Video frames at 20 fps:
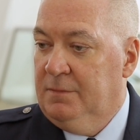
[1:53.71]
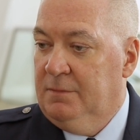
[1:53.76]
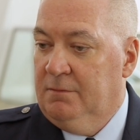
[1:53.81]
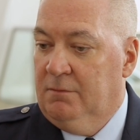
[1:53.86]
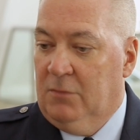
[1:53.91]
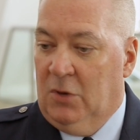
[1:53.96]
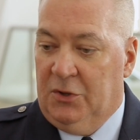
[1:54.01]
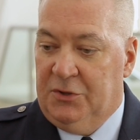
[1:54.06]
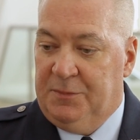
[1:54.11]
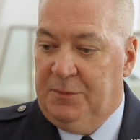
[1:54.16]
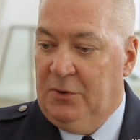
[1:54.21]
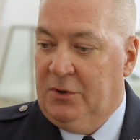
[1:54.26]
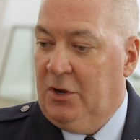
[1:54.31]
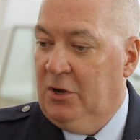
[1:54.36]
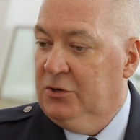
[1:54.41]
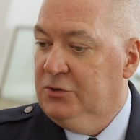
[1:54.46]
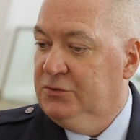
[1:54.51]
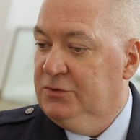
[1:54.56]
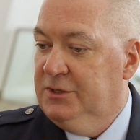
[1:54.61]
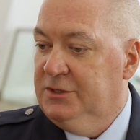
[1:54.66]
multiple
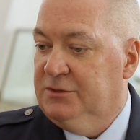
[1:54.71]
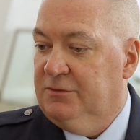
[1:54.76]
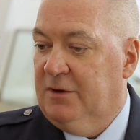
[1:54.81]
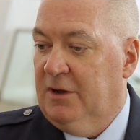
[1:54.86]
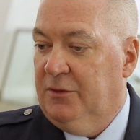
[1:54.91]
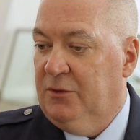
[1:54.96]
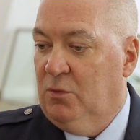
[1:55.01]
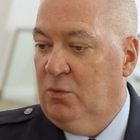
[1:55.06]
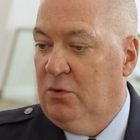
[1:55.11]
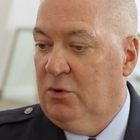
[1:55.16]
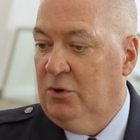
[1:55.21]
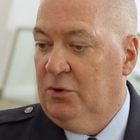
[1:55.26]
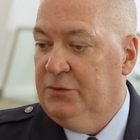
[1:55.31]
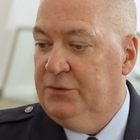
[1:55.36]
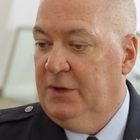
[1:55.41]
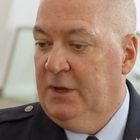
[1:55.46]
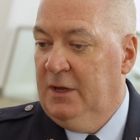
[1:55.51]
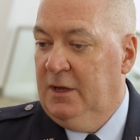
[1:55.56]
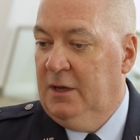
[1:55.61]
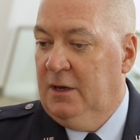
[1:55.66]
countries around the
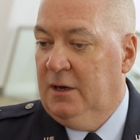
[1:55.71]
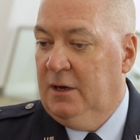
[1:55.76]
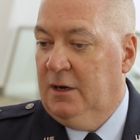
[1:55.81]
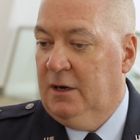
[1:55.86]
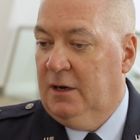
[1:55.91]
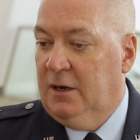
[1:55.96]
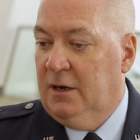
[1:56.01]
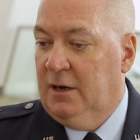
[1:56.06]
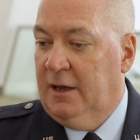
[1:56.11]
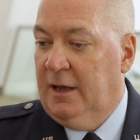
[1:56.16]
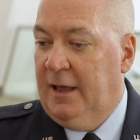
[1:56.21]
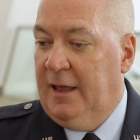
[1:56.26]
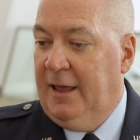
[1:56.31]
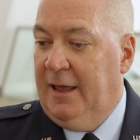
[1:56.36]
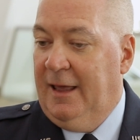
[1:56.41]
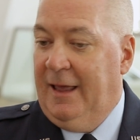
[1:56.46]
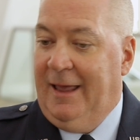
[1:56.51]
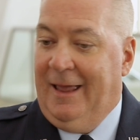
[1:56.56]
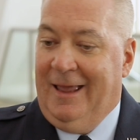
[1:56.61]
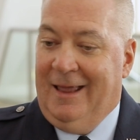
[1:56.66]
world,
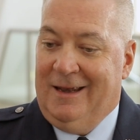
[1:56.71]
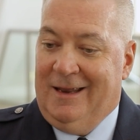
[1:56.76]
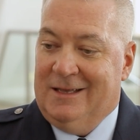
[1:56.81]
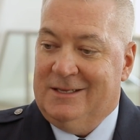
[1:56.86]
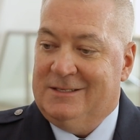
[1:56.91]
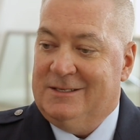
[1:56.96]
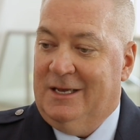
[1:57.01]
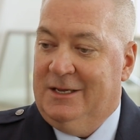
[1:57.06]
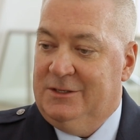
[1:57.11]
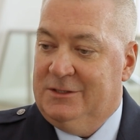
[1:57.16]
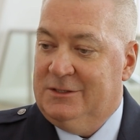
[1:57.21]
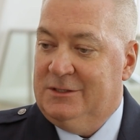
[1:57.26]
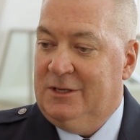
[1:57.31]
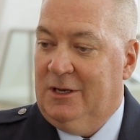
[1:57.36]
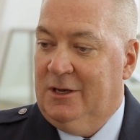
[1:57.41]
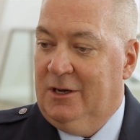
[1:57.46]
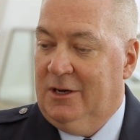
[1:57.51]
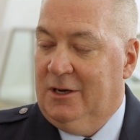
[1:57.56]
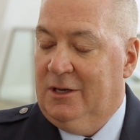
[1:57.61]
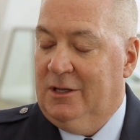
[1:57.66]
and at sites
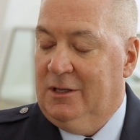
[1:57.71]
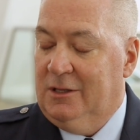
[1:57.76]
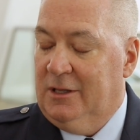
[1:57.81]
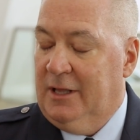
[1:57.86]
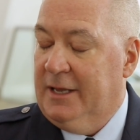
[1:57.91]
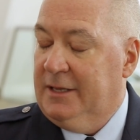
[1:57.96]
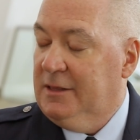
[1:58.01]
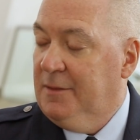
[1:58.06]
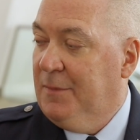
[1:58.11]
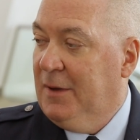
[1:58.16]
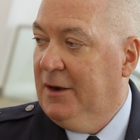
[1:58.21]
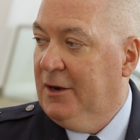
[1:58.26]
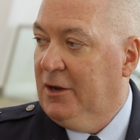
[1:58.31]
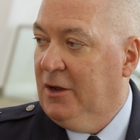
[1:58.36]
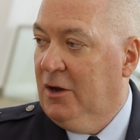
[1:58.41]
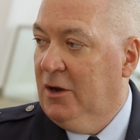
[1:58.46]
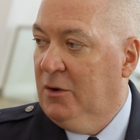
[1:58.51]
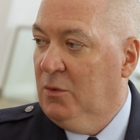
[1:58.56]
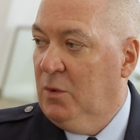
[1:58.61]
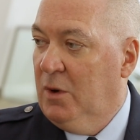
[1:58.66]
like the
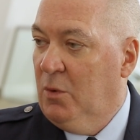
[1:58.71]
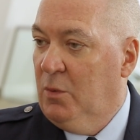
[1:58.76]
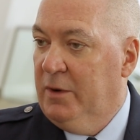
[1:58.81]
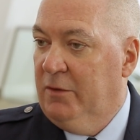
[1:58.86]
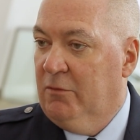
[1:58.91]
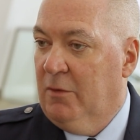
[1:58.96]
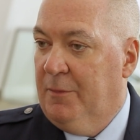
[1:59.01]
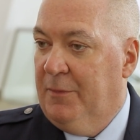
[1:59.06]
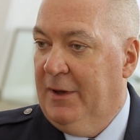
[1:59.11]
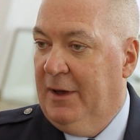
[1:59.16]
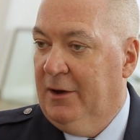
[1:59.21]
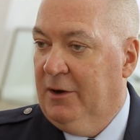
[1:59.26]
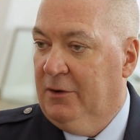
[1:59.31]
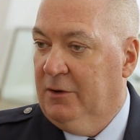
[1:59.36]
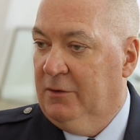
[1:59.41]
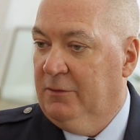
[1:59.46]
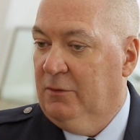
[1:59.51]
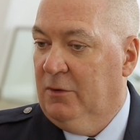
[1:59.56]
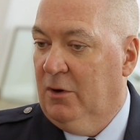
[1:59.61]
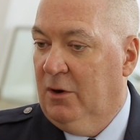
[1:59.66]
Pentagon, where we
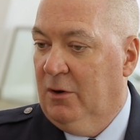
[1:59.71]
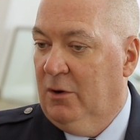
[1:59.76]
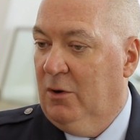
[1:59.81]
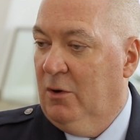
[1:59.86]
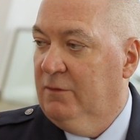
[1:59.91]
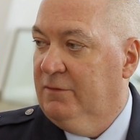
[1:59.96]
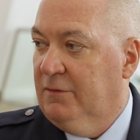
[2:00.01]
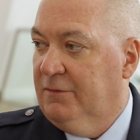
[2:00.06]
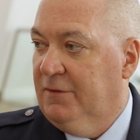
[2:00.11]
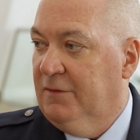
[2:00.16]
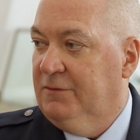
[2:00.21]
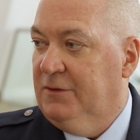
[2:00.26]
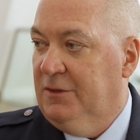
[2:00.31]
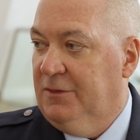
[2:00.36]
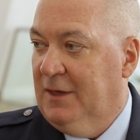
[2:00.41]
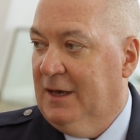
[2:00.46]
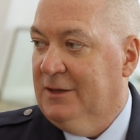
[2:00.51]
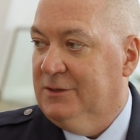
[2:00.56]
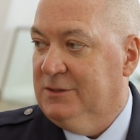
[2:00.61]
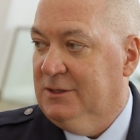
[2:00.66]
repel over
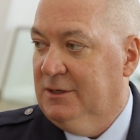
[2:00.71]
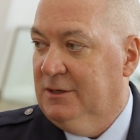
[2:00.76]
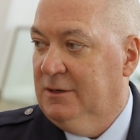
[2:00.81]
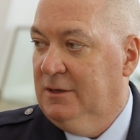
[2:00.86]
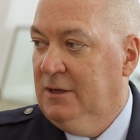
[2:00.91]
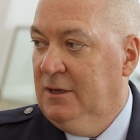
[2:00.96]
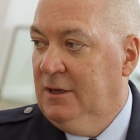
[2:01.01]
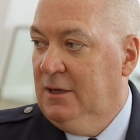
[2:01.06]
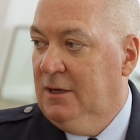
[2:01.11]
50,000